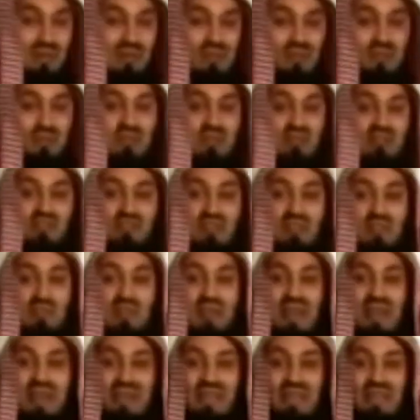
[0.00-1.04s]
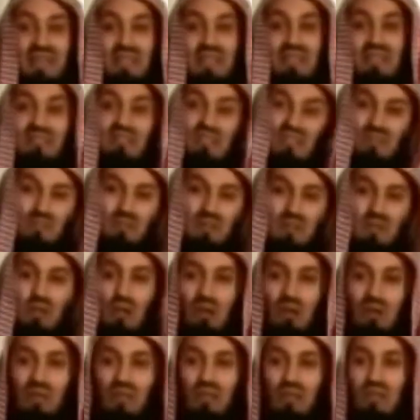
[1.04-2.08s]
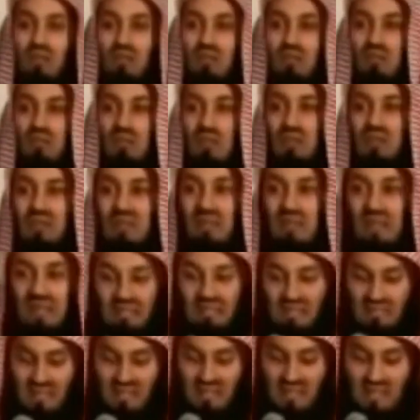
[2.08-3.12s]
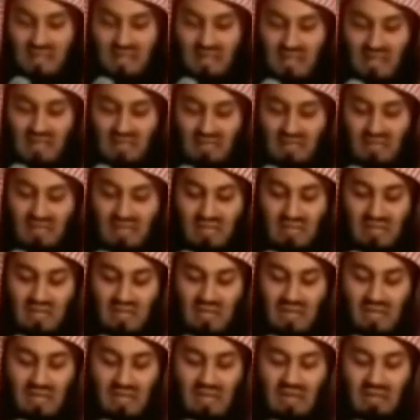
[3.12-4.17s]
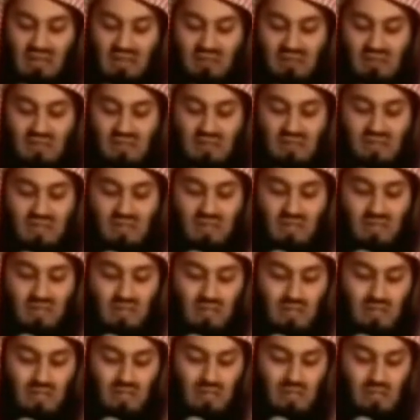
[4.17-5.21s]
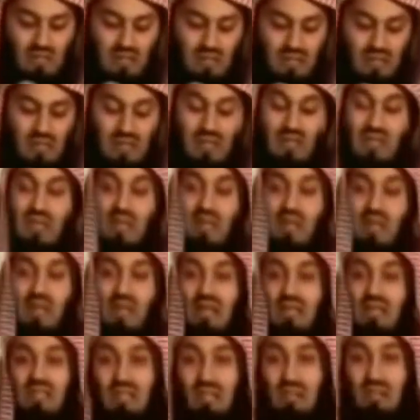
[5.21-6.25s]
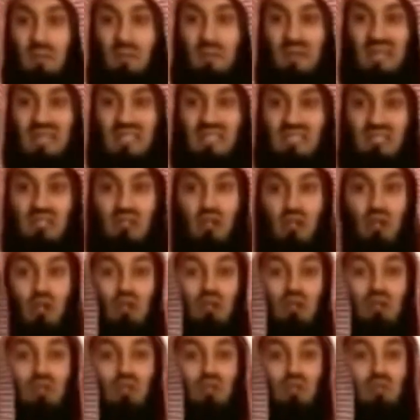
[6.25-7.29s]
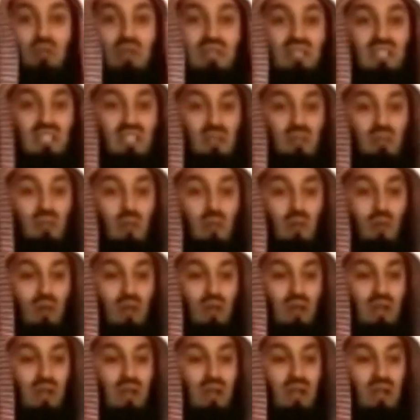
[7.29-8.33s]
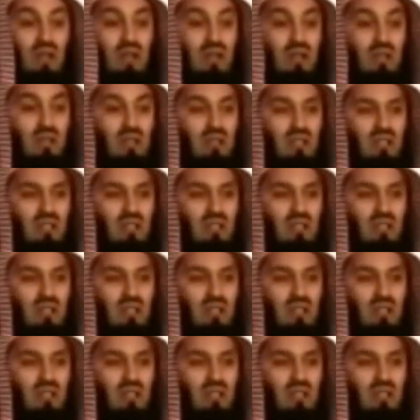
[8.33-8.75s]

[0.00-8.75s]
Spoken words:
I want to be a free man, so let me go. He also joined the ranks, and then they arrived at a place close to Medina Munawwara,